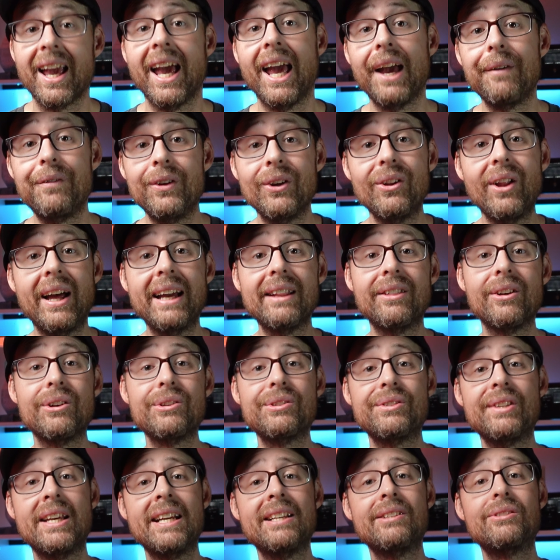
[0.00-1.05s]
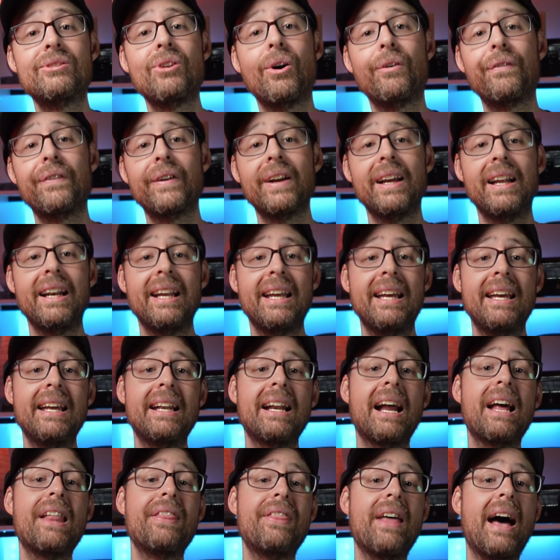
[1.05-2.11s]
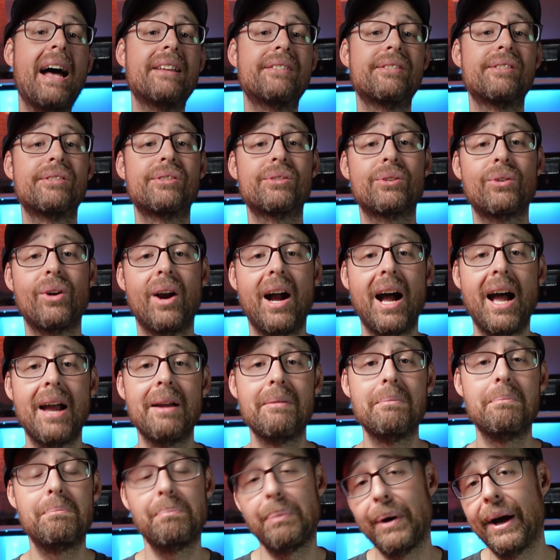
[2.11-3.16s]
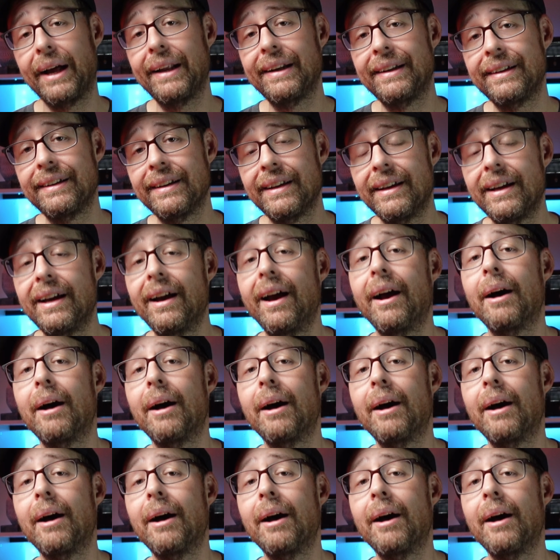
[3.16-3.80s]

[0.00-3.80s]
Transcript: If you like those things, don't forget to hit that subscribe button.